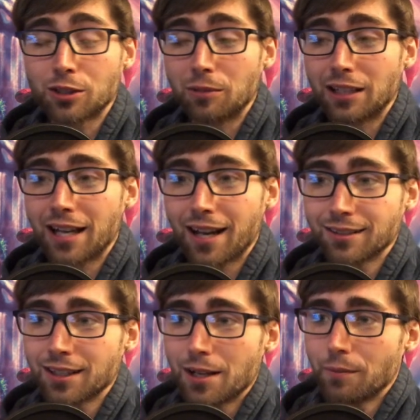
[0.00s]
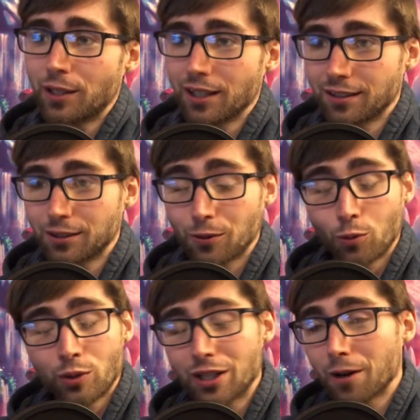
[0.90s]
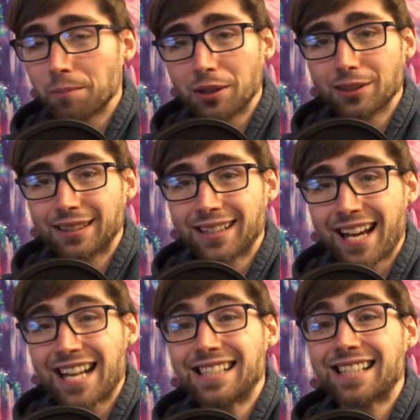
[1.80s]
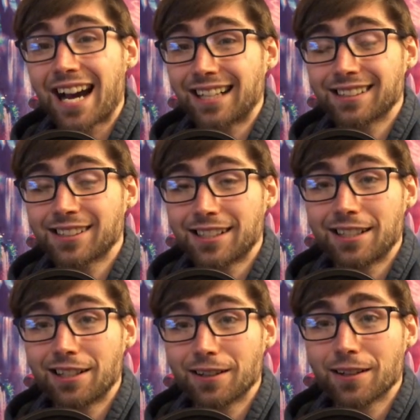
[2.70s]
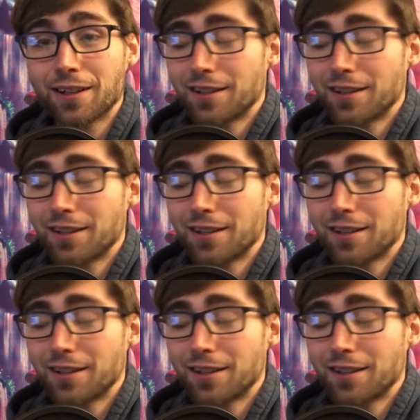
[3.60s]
to me, guys, because we are building a dynasty here.